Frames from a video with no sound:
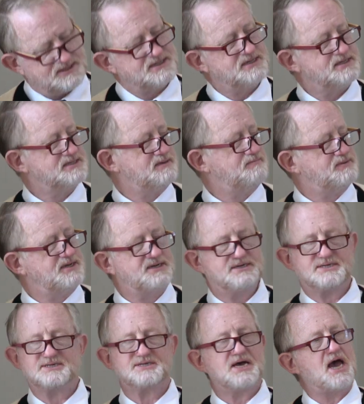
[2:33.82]
to simply
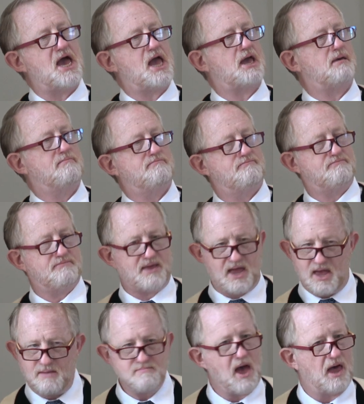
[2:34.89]
just say,
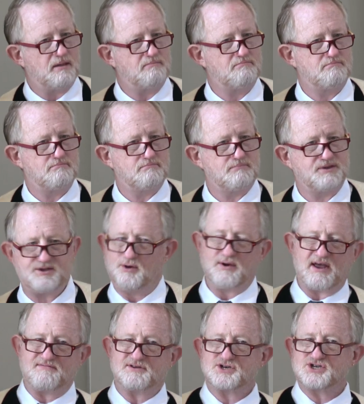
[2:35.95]
amen. Don't
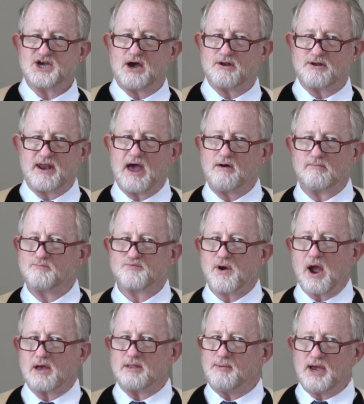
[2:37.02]
have to shout it out in
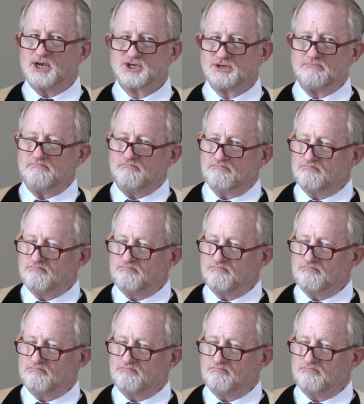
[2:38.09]
proclamation.